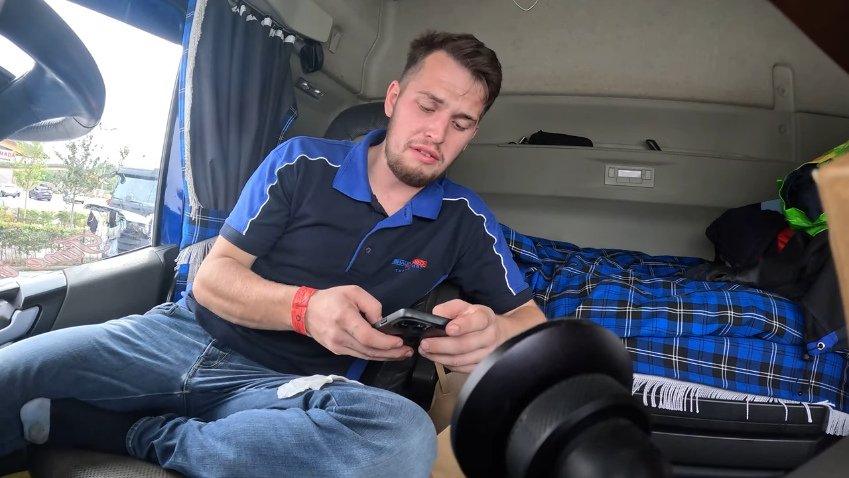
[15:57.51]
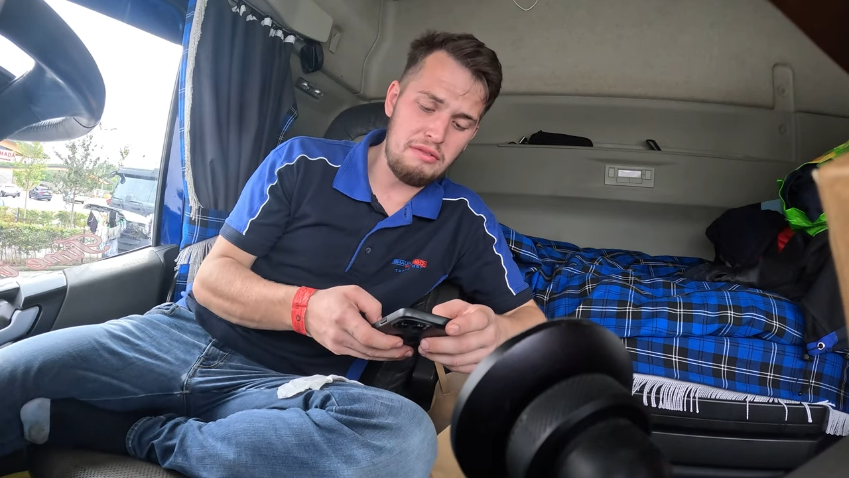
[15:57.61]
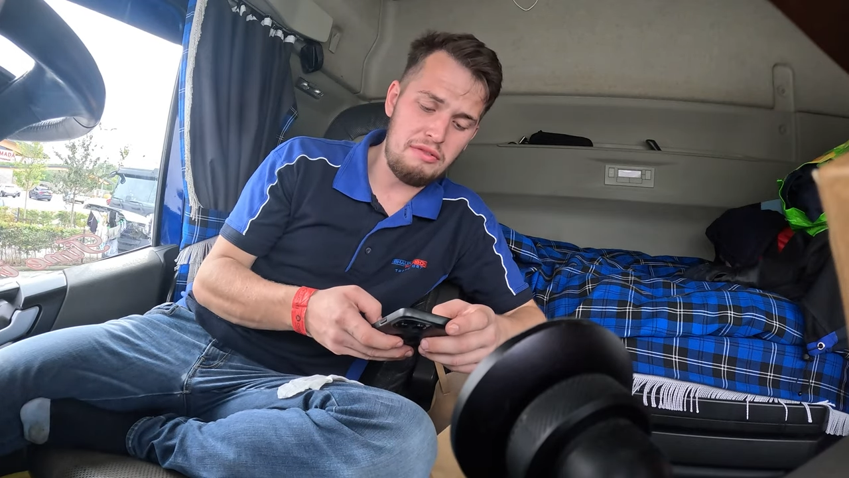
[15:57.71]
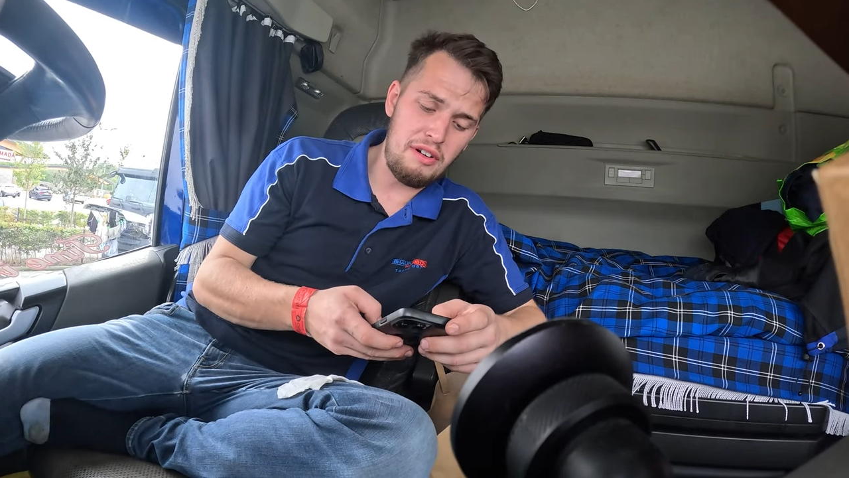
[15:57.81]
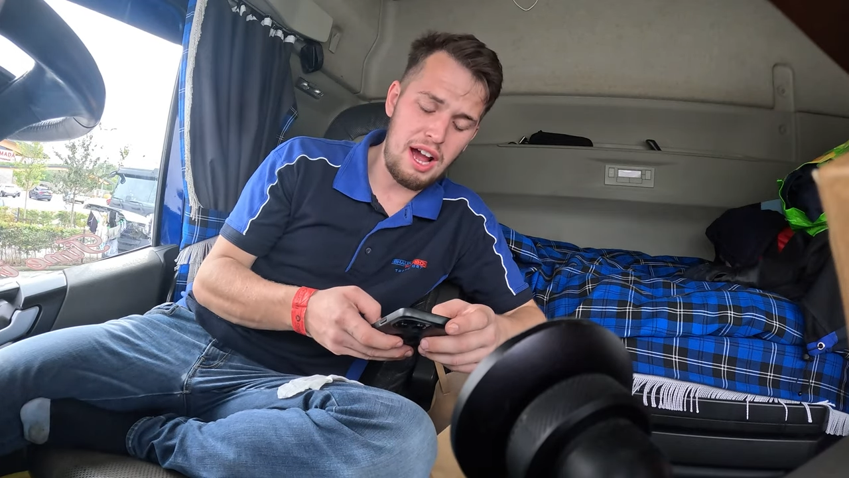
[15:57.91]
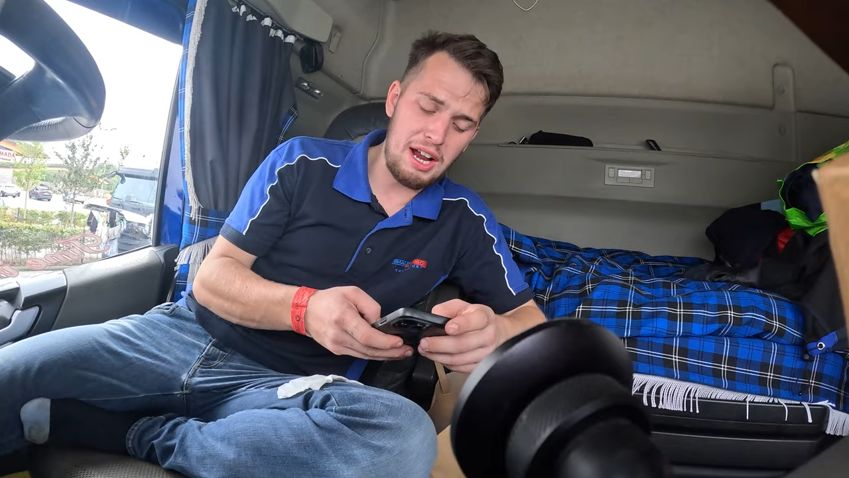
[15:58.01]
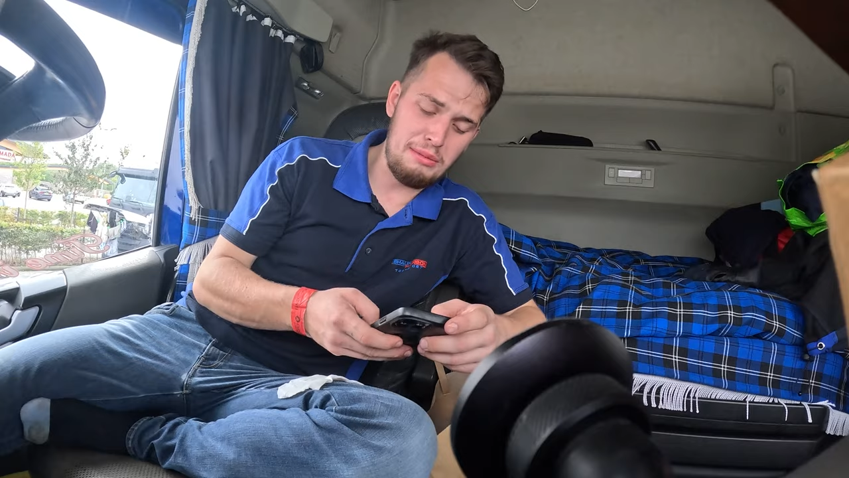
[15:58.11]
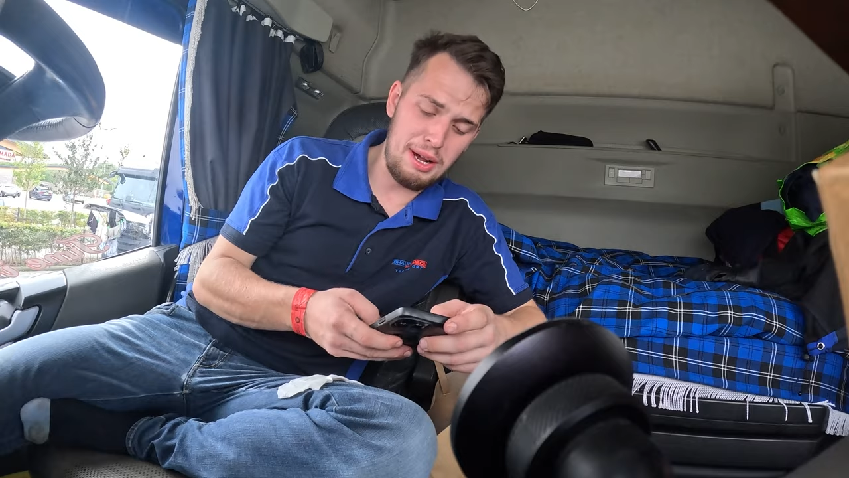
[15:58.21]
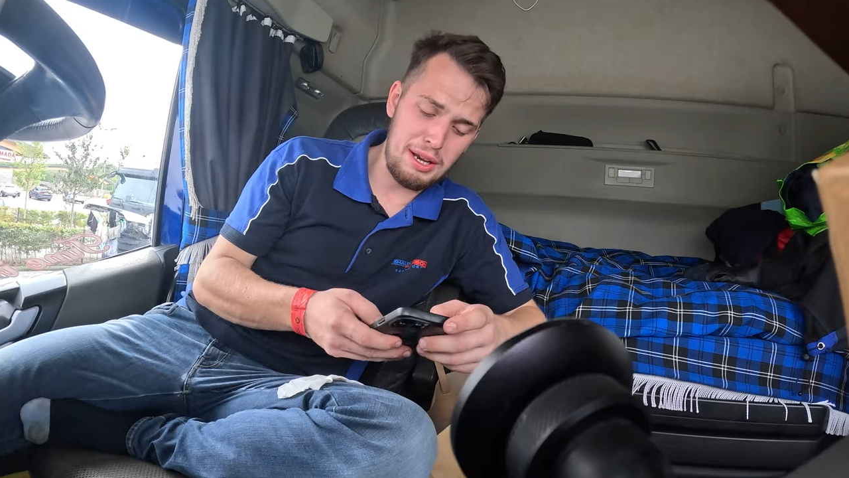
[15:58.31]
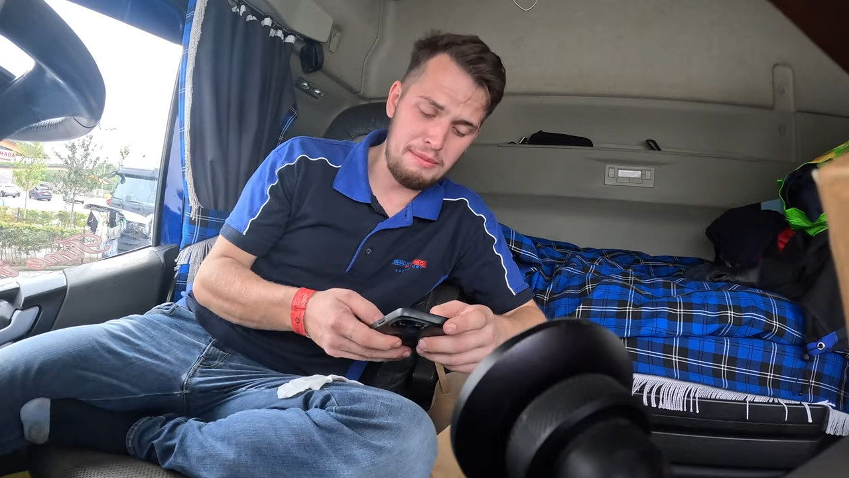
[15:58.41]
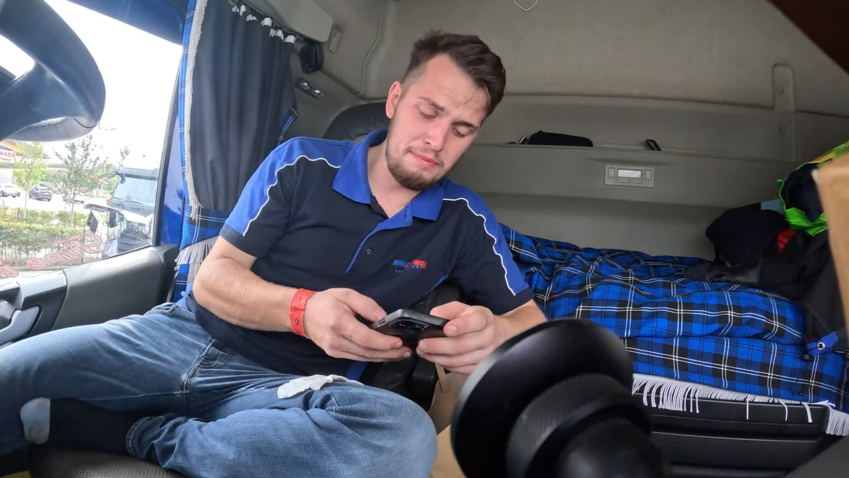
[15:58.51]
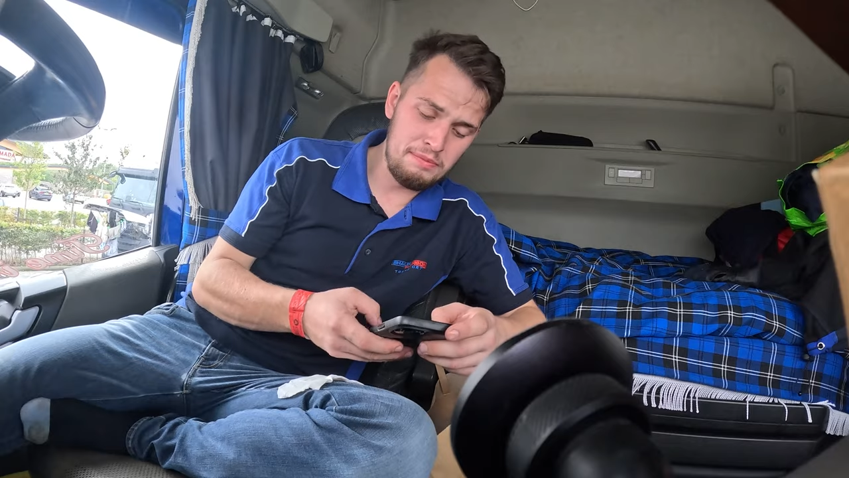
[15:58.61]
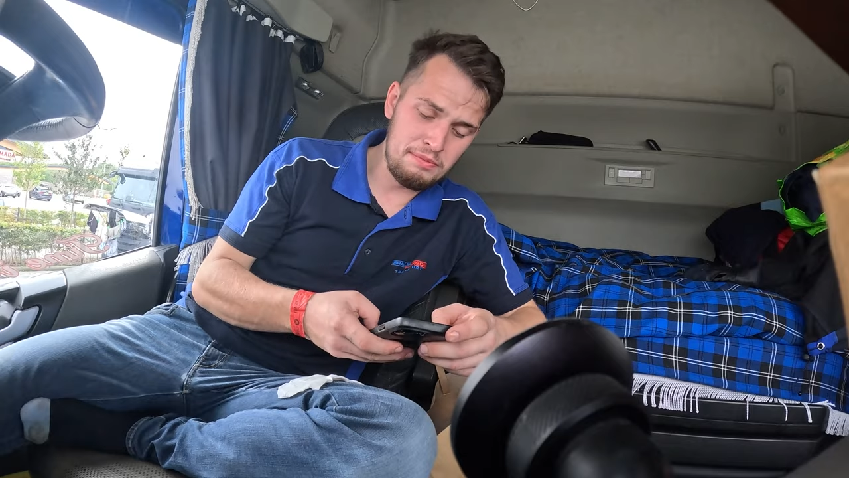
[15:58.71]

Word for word: fire, man.